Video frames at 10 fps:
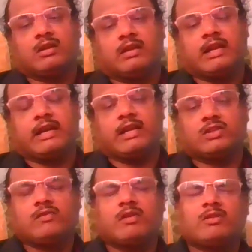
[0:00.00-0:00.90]
getting. So
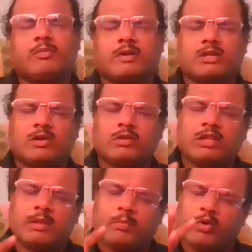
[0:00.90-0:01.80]
one of the person told that
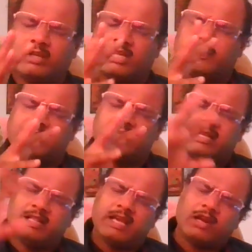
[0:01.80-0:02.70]
the projects basically
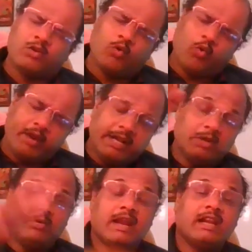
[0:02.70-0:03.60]
they are going
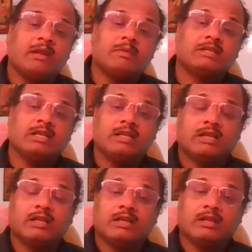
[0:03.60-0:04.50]
to get now basically
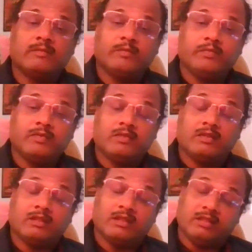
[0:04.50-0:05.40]

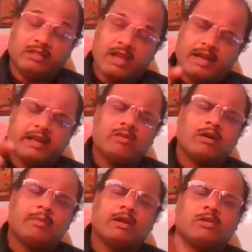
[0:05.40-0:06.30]
that
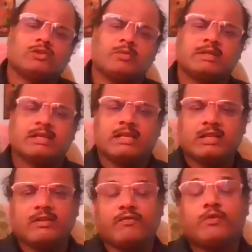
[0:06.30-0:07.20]
requirement also basically
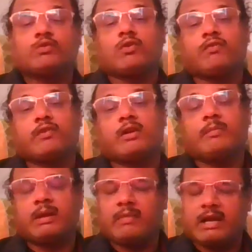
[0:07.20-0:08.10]
few software
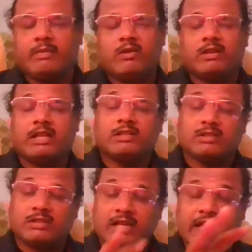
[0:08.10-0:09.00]
company might be doing.
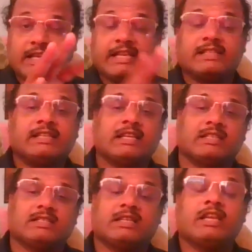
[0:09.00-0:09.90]
That's like
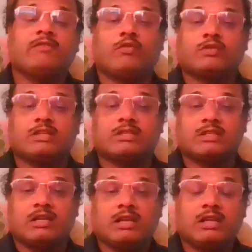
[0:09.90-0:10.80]
TCS, Infosys,
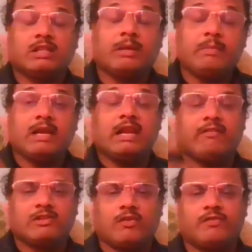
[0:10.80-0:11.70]
the big
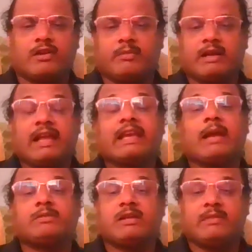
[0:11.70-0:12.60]
level software company like
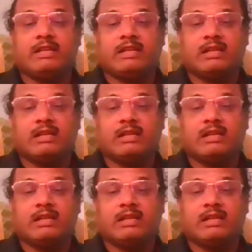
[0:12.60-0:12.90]
Capgemini,